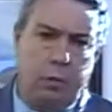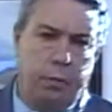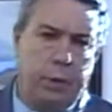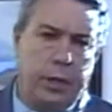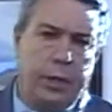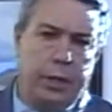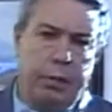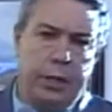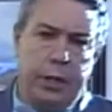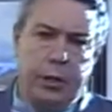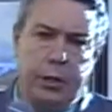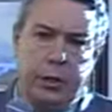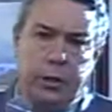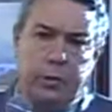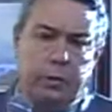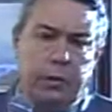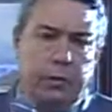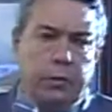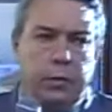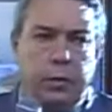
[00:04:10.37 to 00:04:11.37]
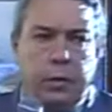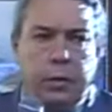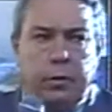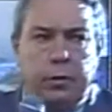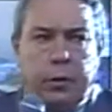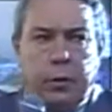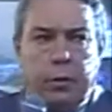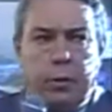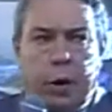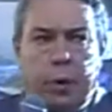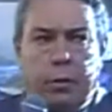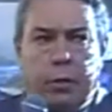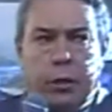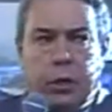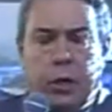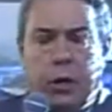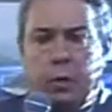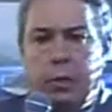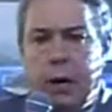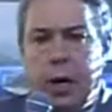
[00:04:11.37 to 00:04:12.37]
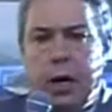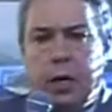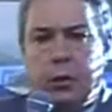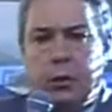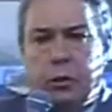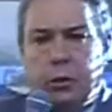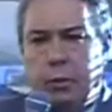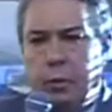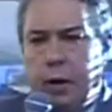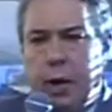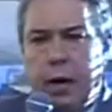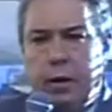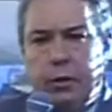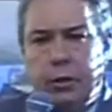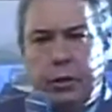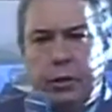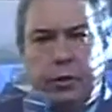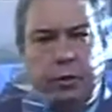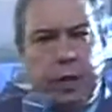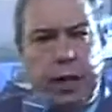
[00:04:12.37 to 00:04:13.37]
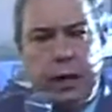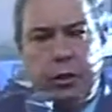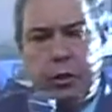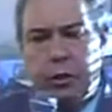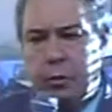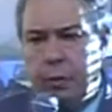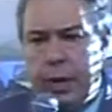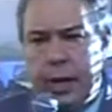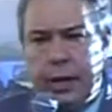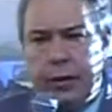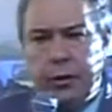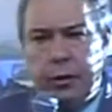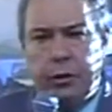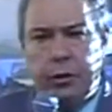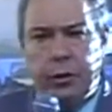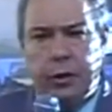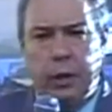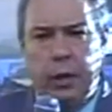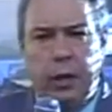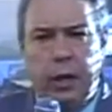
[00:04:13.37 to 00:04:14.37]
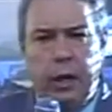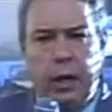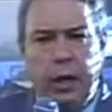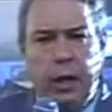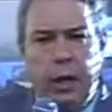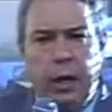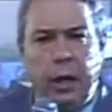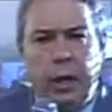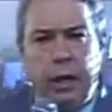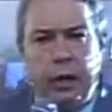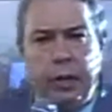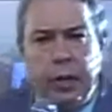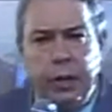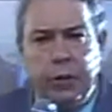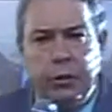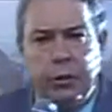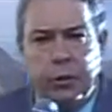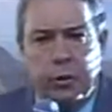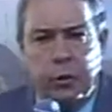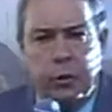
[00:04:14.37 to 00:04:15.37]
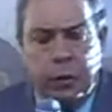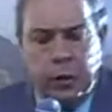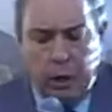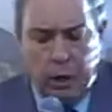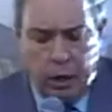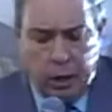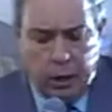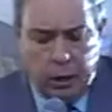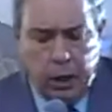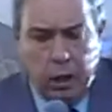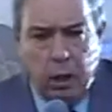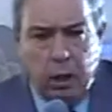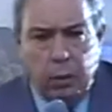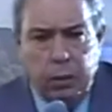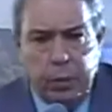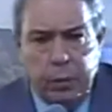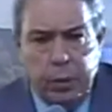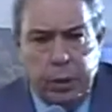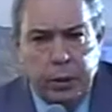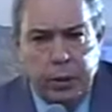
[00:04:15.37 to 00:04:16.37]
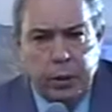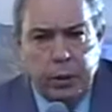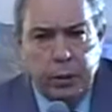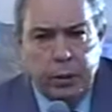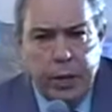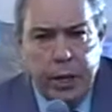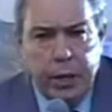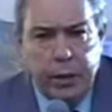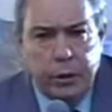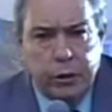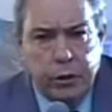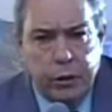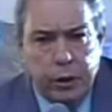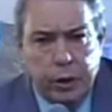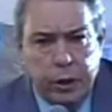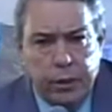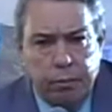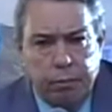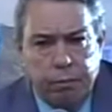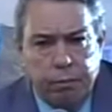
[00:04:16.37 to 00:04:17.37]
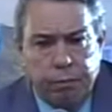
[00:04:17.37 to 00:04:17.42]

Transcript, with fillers: Brenda mentioned them a few moments ago apostles, prophets, evangelists, pastors, and teachers, where God called them into the ministry.